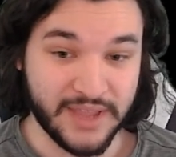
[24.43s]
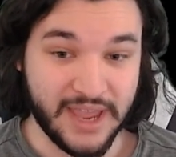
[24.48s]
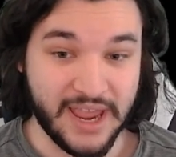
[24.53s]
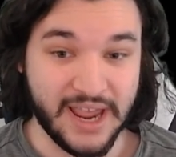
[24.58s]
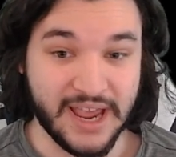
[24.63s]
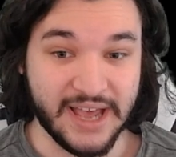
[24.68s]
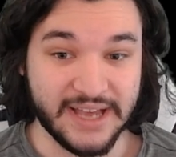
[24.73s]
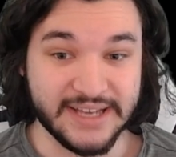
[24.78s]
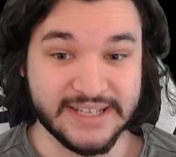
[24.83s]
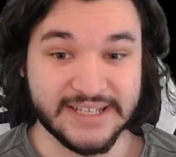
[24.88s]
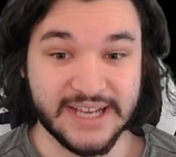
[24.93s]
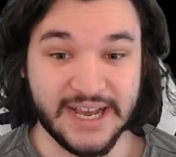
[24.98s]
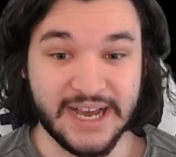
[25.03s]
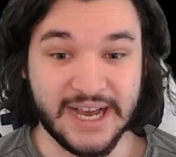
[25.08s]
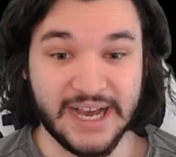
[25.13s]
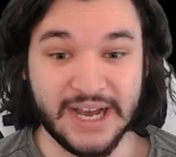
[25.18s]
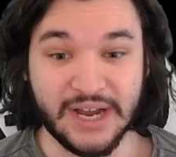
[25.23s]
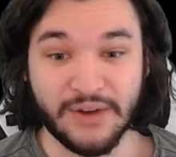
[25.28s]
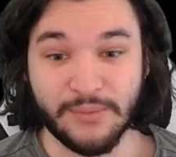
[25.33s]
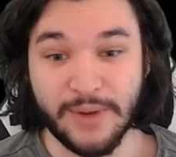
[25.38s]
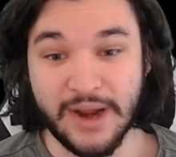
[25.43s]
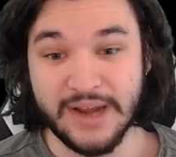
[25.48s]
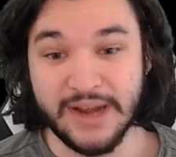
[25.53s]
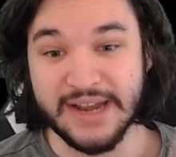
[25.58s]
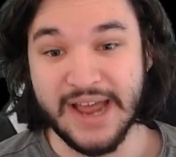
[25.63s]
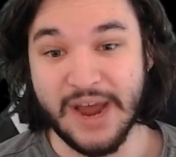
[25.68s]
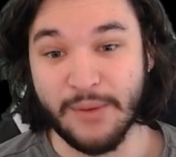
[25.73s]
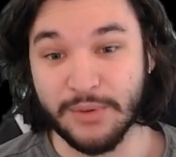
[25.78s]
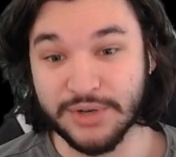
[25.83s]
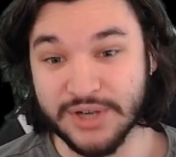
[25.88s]
And uh, right
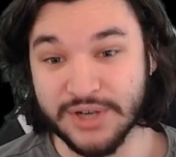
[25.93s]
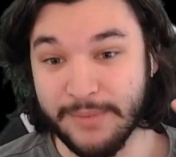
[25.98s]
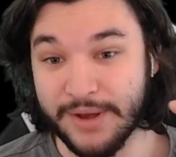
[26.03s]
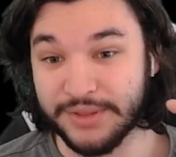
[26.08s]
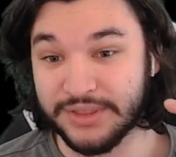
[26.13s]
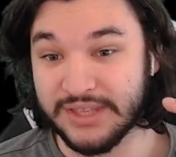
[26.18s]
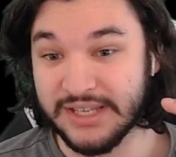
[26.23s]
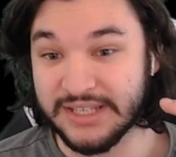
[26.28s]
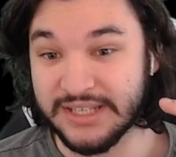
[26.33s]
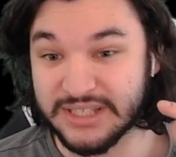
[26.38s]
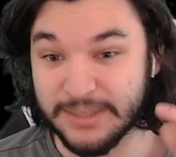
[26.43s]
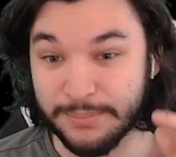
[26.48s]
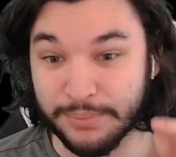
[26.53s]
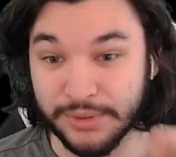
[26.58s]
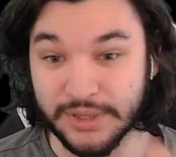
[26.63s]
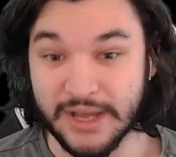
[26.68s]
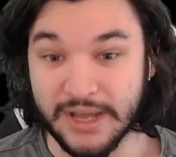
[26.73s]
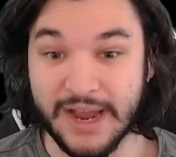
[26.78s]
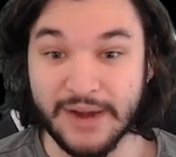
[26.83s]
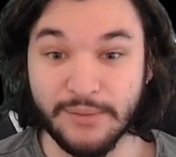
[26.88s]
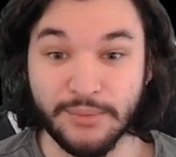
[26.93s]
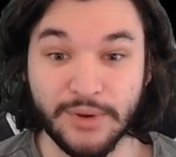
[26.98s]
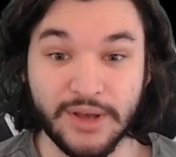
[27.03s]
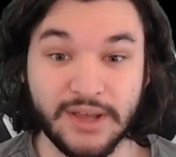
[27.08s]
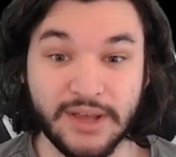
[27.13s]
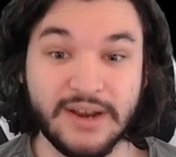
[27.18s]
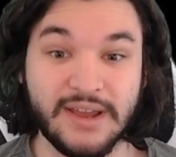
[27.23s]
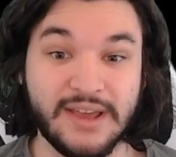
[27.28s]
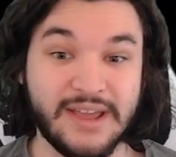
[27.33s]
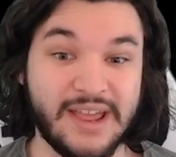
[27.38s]
now we're talking about the supply
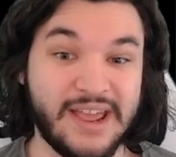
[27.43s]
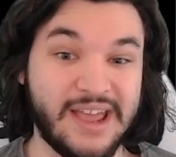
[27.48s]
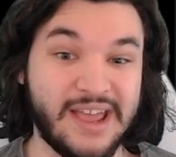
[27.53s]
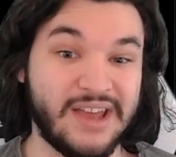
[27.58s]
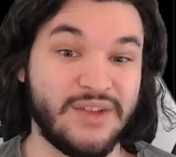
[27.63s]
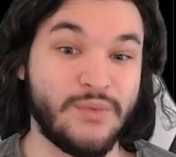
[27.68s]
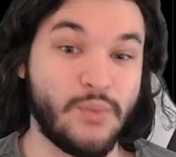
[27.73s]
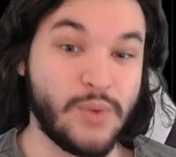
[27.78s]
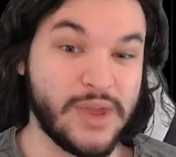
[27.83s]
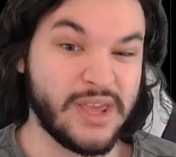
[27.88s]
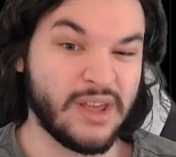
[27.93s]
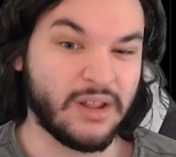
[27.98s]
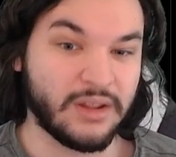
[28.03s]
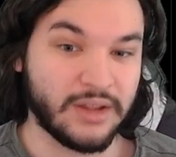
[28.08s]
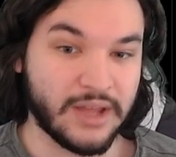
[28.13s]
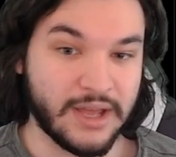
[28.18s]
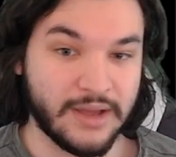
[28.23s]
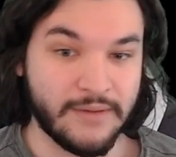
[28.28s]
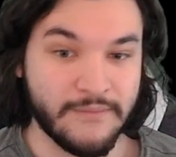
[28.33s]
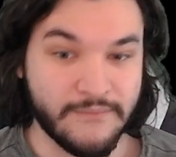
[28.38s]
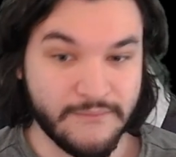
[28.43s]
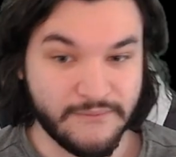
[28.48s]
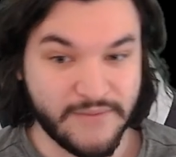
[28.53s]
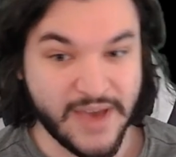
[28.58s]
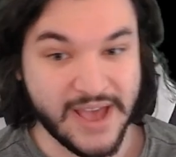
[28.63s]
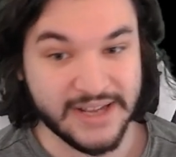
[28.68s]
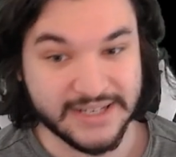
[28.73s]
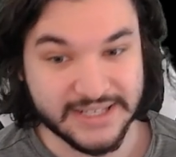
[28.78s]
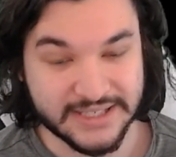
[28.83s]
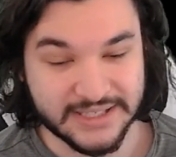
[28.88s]
run and wheel um,
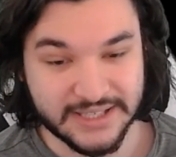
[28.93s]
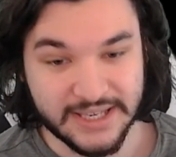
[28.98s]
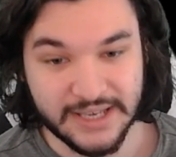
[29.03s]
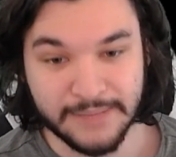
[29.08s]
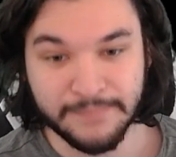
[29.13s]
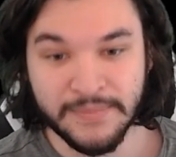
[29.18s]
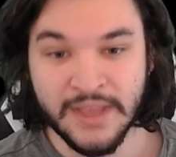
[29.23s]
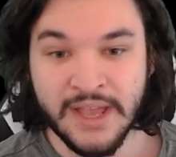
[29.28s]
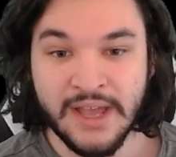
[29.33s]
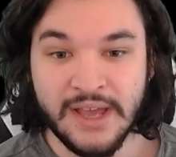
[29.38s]
fantasy.